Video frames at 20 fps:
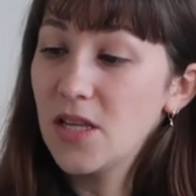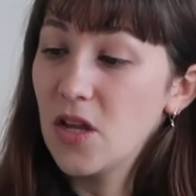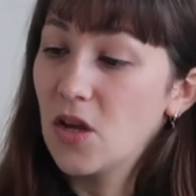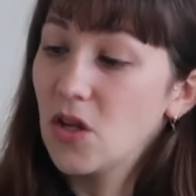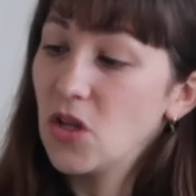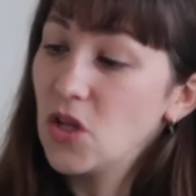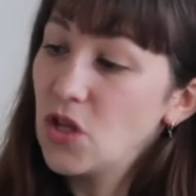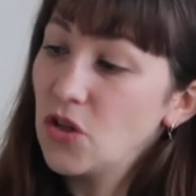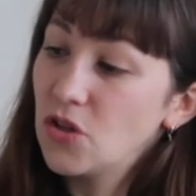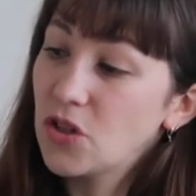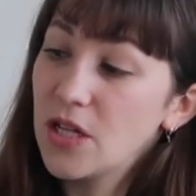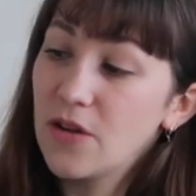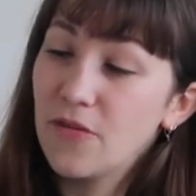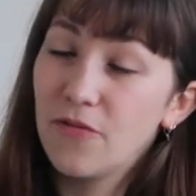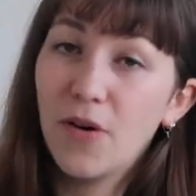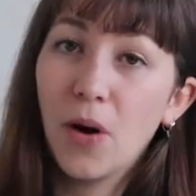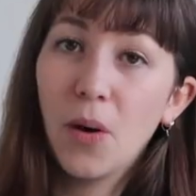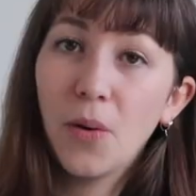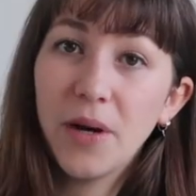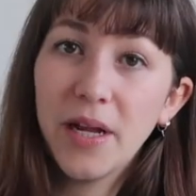You can usually
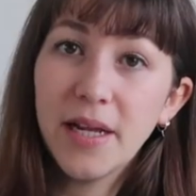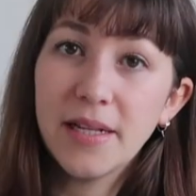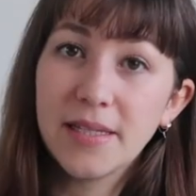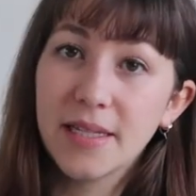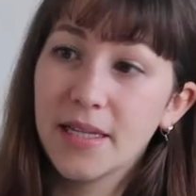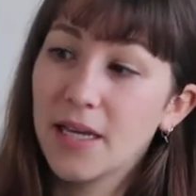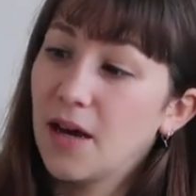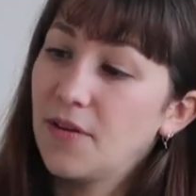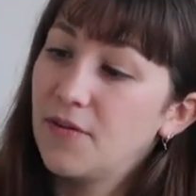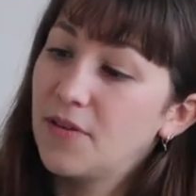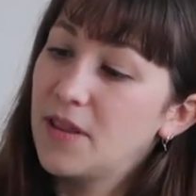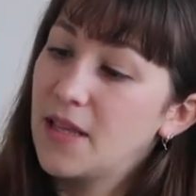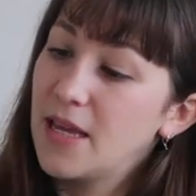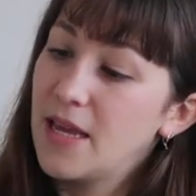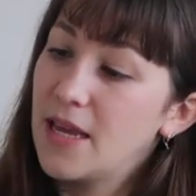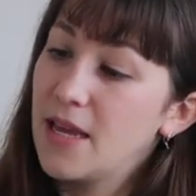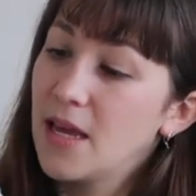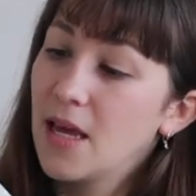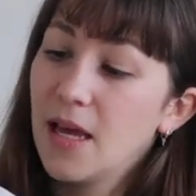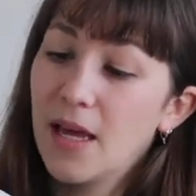fold it to cover
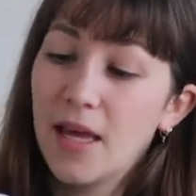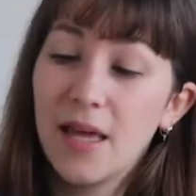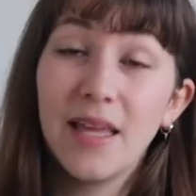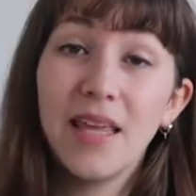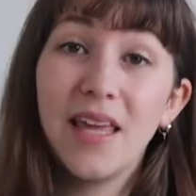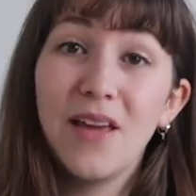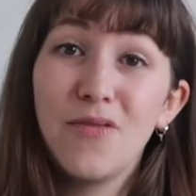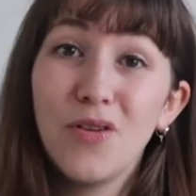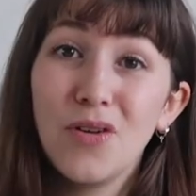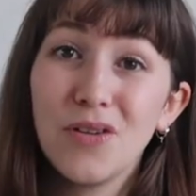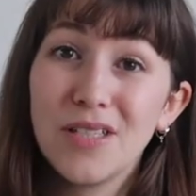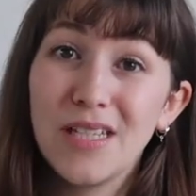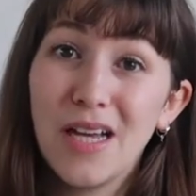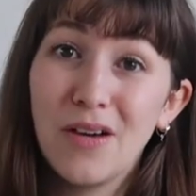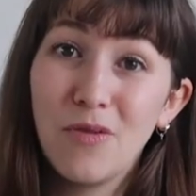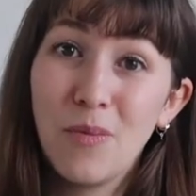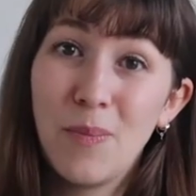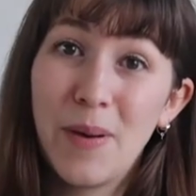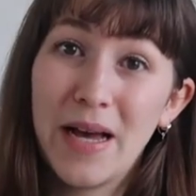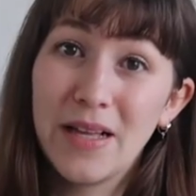the give
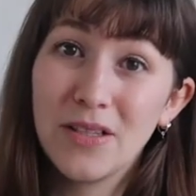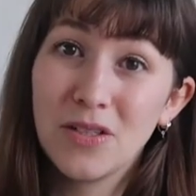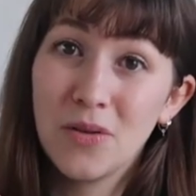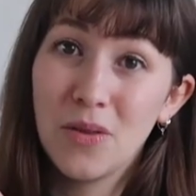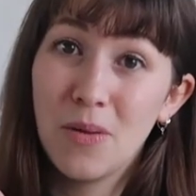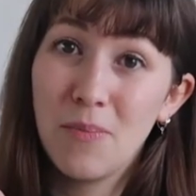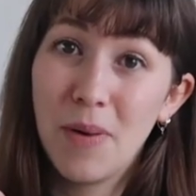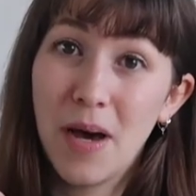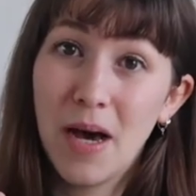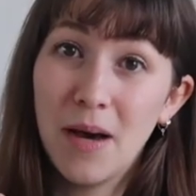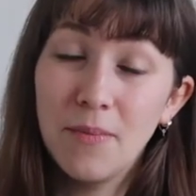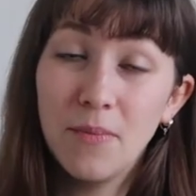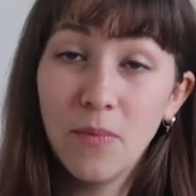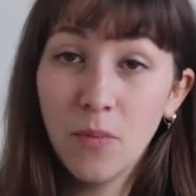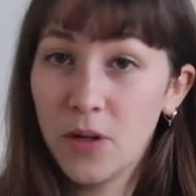yourself a pat on the bum,